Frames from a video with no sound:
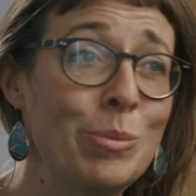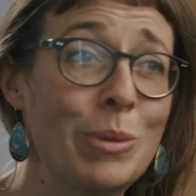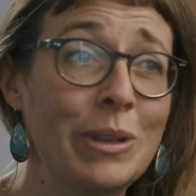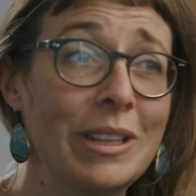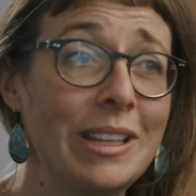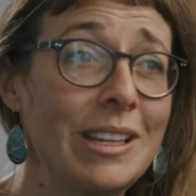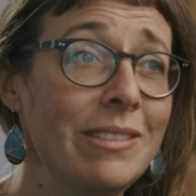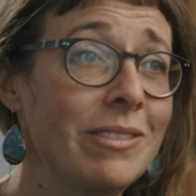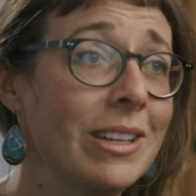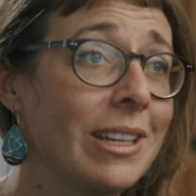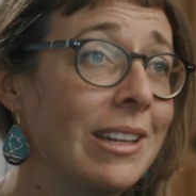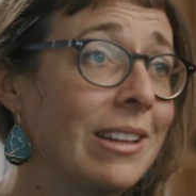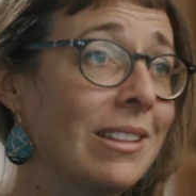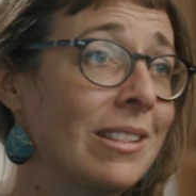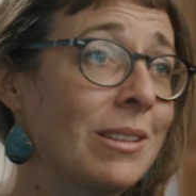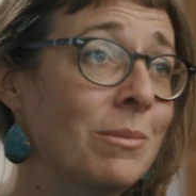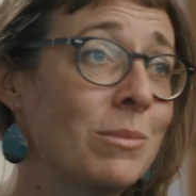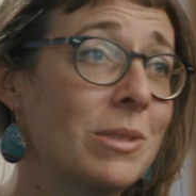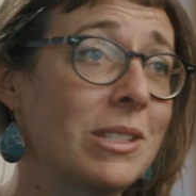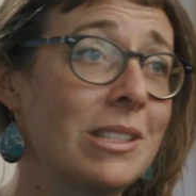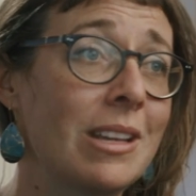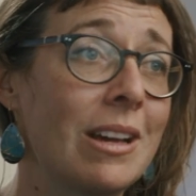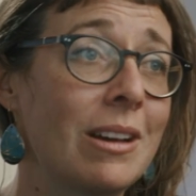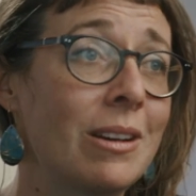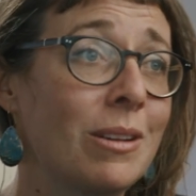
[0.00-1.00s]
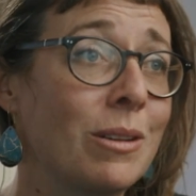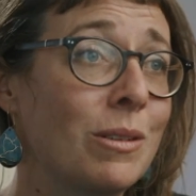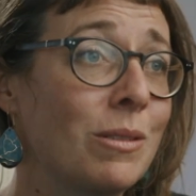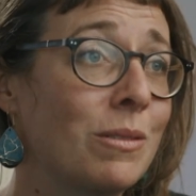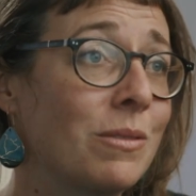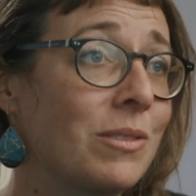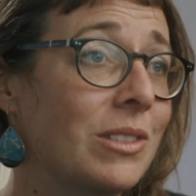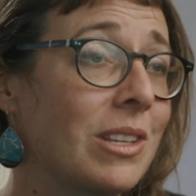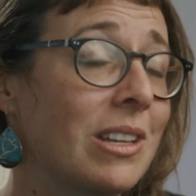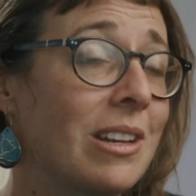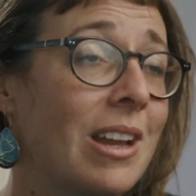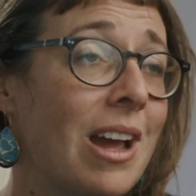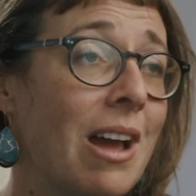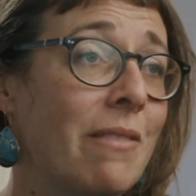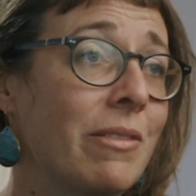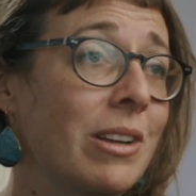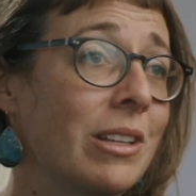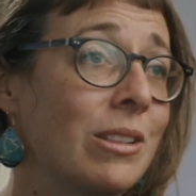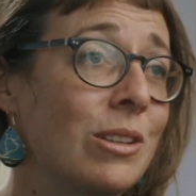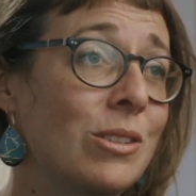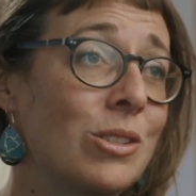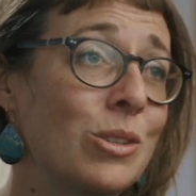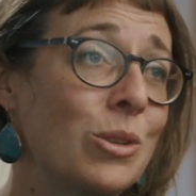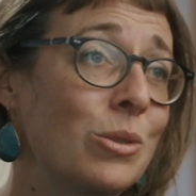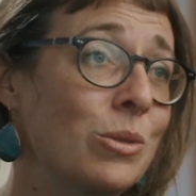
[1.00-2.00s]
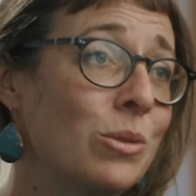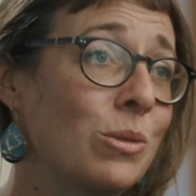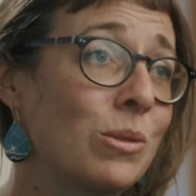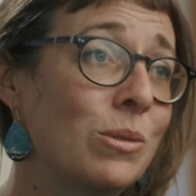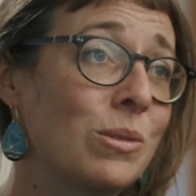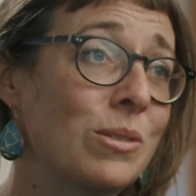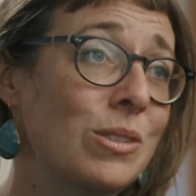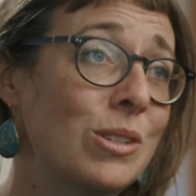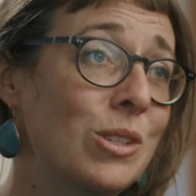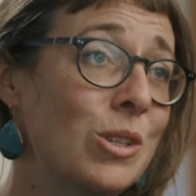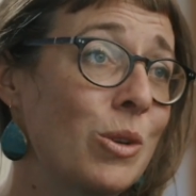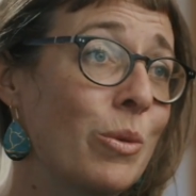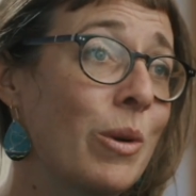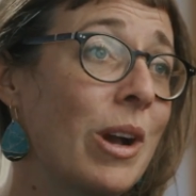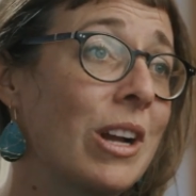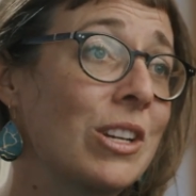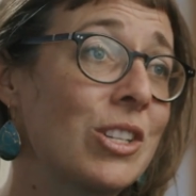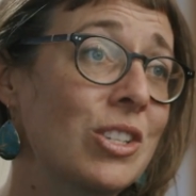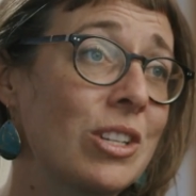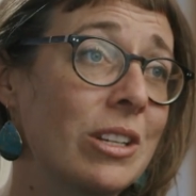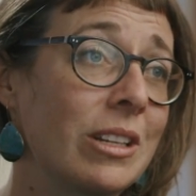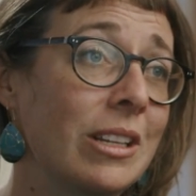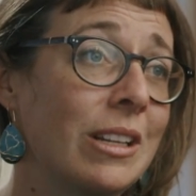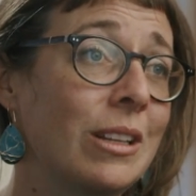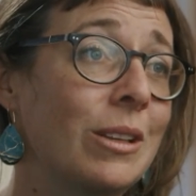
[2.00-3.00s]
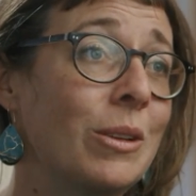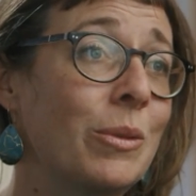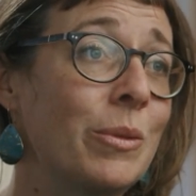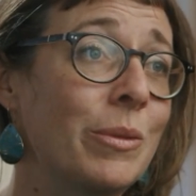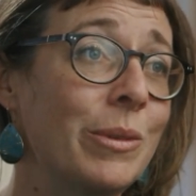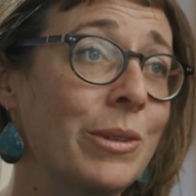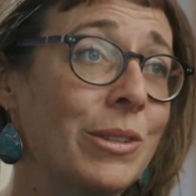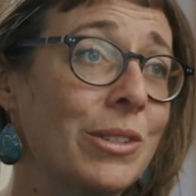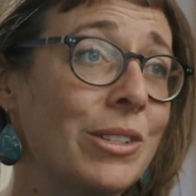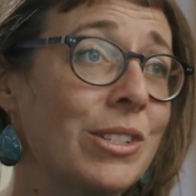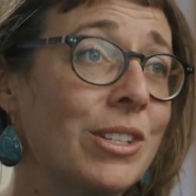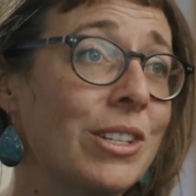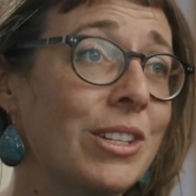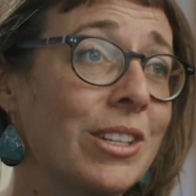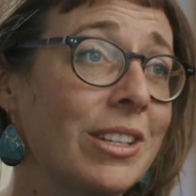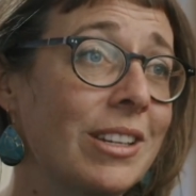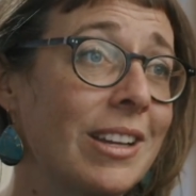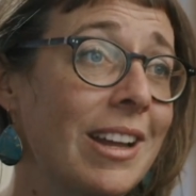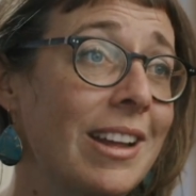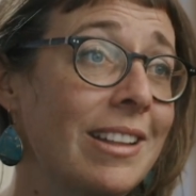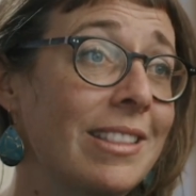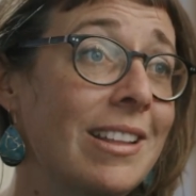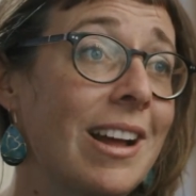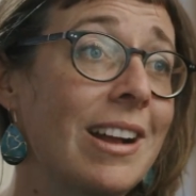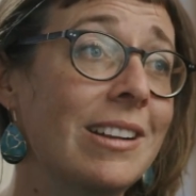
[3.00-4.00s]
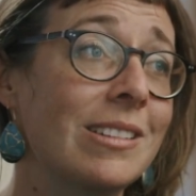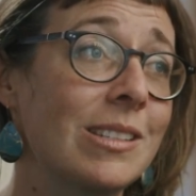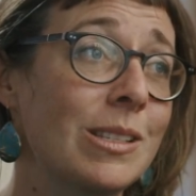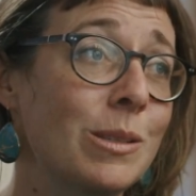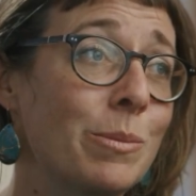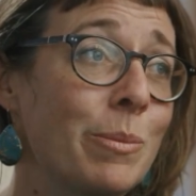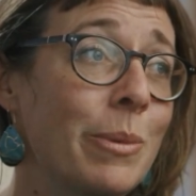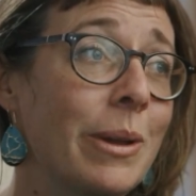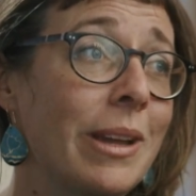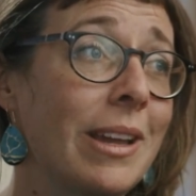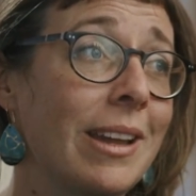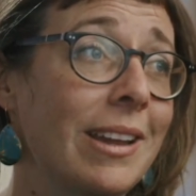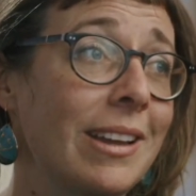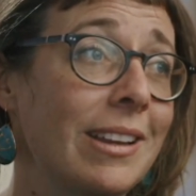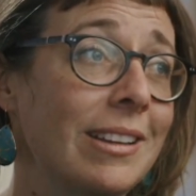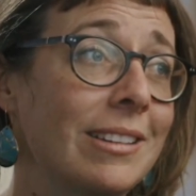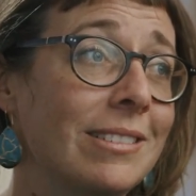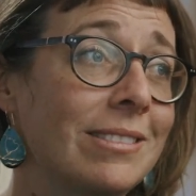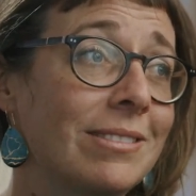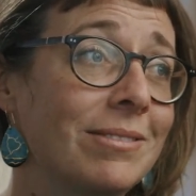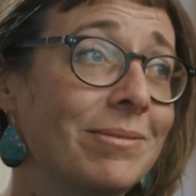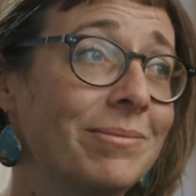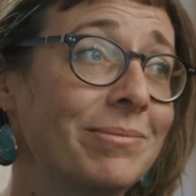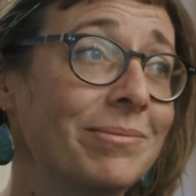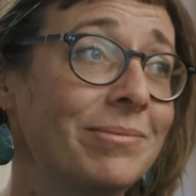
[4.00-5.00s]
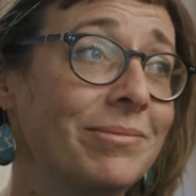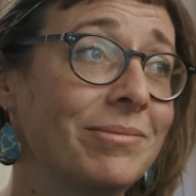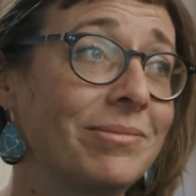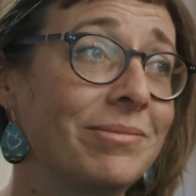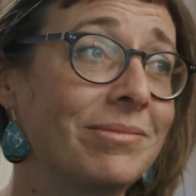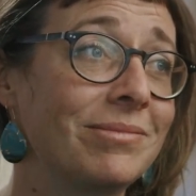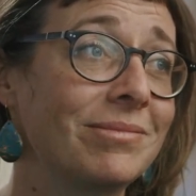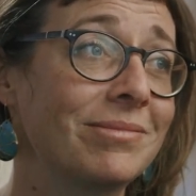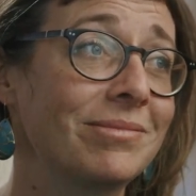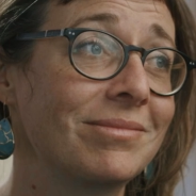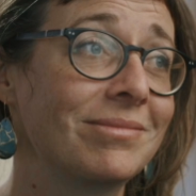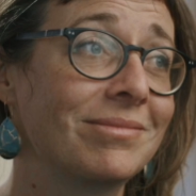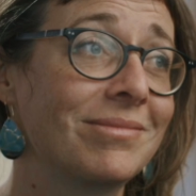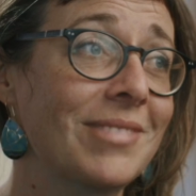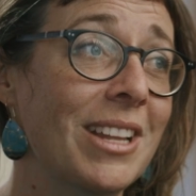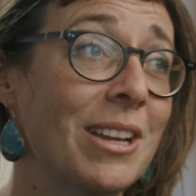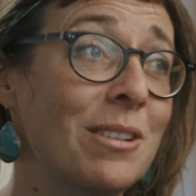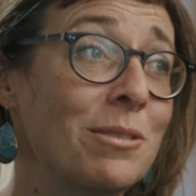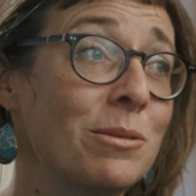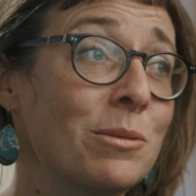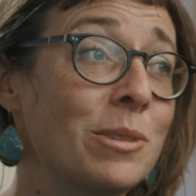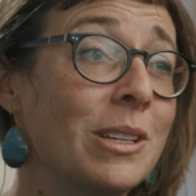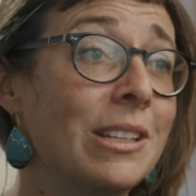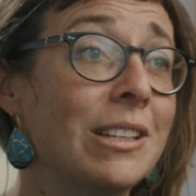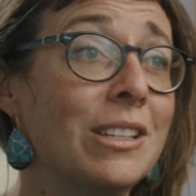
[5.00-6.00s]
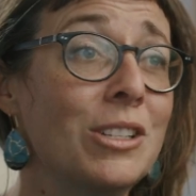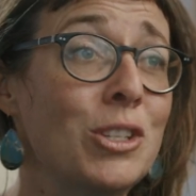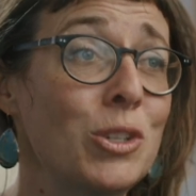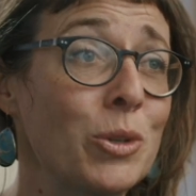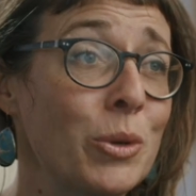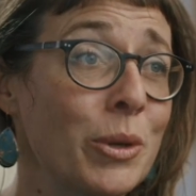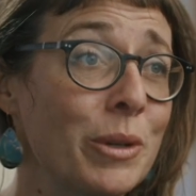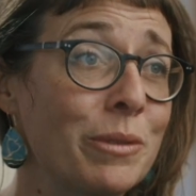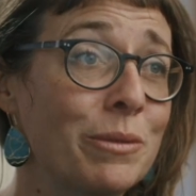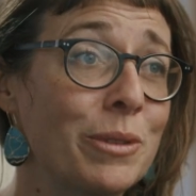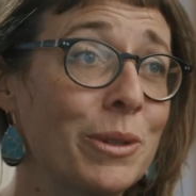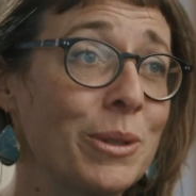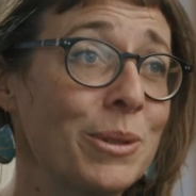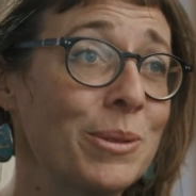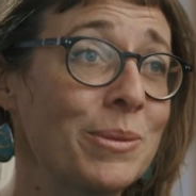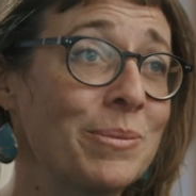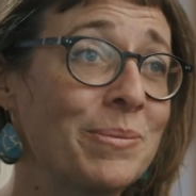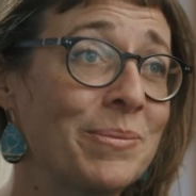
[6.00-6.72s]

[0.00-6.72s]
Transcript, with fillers: believing in themselves and having the tools to actually launch. And that's been really joyful.